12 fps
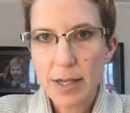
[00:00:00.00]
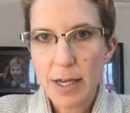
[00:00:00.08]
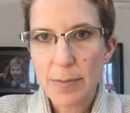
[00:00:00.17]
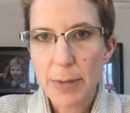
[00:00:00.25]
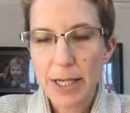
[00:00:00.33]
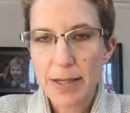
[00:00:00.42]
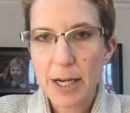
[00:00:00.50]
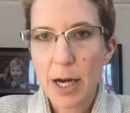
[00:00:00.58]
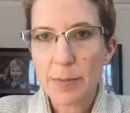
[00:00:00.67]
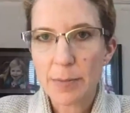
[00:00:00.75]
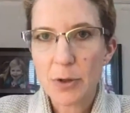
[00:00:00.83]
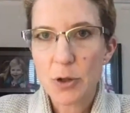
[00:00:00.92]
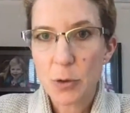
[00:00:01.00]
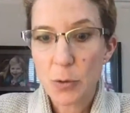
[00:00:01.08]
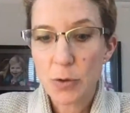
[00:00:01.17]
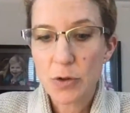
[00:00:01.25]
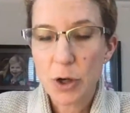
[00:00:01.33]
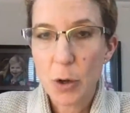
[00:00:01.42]
best time to
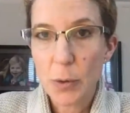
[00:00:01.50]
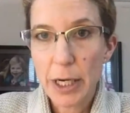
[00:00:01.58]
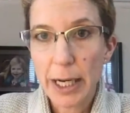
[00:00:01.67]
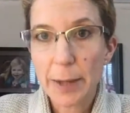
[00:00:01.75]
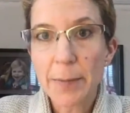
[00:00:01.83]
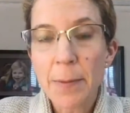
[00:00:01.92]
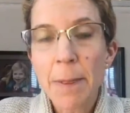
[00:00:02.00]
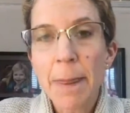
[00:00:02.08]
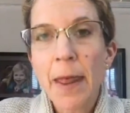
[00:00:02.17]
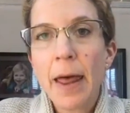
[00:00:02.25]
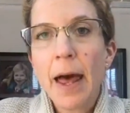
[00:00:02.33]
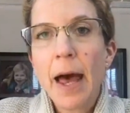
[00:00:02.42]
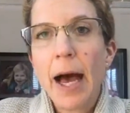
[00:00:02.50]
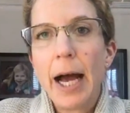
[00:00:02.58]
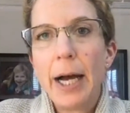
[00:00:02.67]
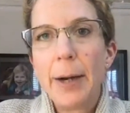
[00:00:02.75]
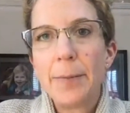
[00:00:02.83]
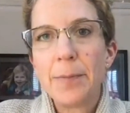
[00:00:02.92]
start weaning?
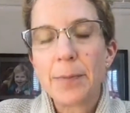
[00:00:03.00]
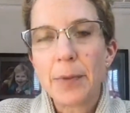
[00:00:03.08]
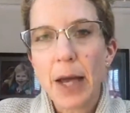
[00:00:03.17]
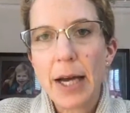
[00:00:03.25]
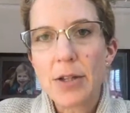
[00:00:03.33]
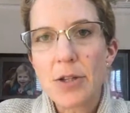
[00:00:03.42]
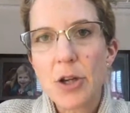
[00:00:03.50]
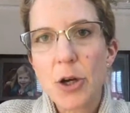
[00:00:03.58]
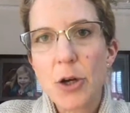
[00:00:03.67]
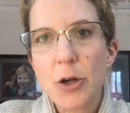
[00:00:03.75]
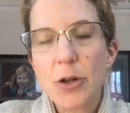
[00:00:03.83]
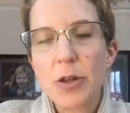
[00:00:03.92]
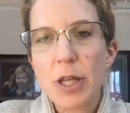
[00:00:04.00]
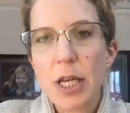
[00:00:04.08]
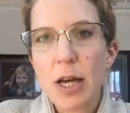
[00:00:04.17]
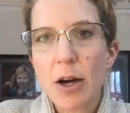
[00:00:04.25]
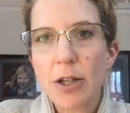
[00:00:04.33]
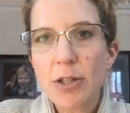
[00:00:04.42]
And so
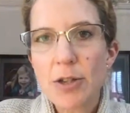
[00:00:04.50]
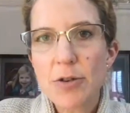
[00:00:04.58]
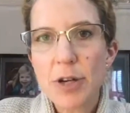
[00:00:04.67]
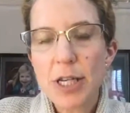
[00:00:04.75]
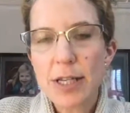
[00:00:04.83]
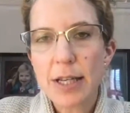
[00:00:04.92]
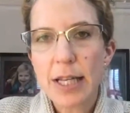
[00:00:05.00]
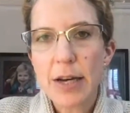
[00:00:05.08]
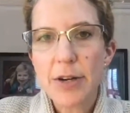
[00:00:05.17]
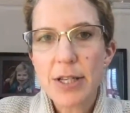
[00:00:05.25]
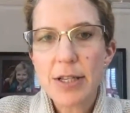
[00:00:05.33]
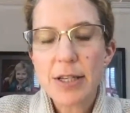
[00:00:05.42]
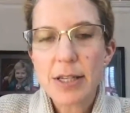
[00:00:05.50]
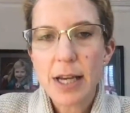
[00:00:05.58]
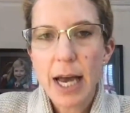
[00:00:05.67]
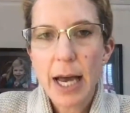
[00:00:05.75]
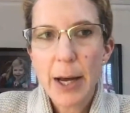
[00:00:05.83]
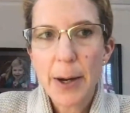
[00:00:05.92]
the answer is that there isn't
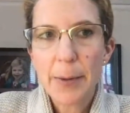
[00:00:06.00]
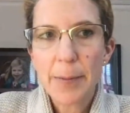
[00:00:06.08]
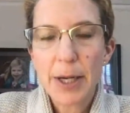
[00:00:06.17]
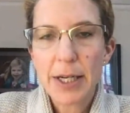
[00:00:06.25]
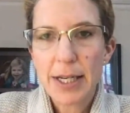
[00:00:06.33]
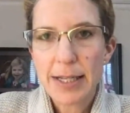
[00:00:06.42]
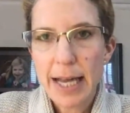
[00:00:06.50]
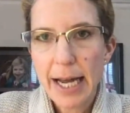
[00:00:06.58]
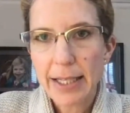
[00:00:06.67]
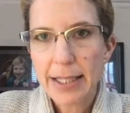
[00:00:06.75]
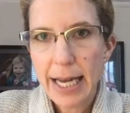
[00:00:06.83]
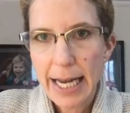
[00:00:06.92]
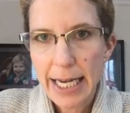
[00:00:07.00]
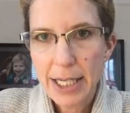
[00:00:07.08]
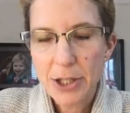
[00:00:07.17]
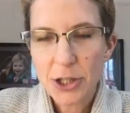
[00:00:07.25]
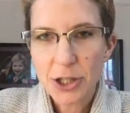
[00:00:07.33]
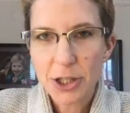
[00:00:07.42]
an exact
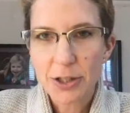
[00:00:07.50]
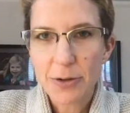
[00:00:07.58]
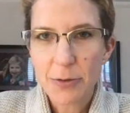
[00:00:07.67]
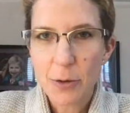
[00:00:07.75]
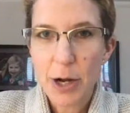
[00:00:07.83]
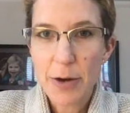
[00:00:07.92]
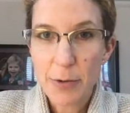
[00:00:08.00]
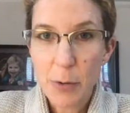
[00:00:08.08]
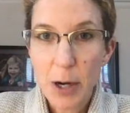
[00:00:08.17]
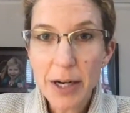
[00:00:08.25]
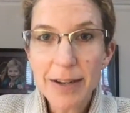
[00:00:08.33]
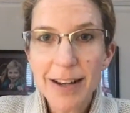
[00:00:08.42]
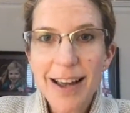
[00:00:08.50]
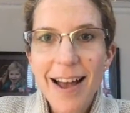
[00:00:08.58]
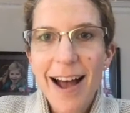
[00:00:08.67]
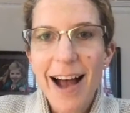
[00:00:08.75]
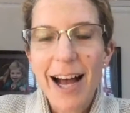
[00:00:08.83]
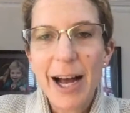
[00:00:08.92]
age for everyone.
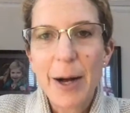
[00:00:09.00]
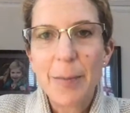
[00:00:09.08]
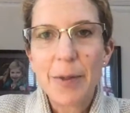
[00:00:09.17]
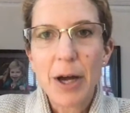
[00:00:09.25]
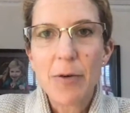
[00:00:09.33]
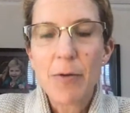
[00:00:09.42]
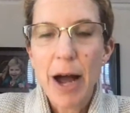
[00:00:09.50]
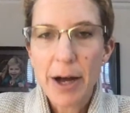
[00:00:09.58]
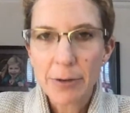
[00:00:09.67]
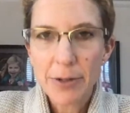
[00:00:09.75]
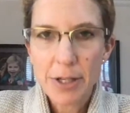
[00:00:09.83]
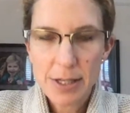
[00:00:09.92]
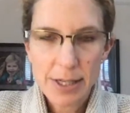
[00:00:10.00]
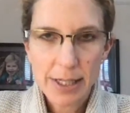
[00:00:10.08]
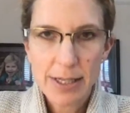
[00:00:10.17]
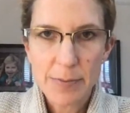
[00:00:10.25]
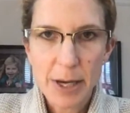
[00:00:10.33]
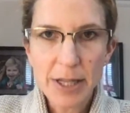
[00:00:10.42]
Around
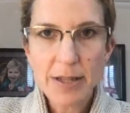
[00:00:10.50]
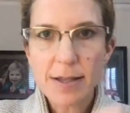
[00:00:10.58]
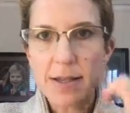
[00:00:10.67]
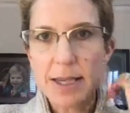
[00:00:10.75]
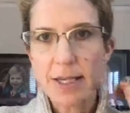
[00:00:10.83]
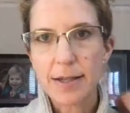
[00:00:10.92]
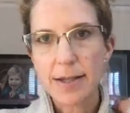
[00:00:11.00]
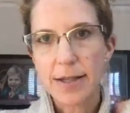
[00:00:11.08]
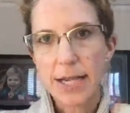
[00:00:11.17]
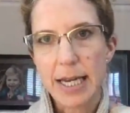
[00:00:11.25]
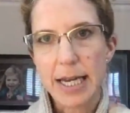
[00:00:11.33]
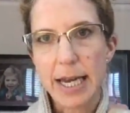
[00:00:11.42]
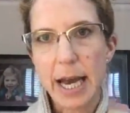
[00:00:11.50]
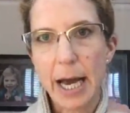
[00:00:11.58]
6 months is the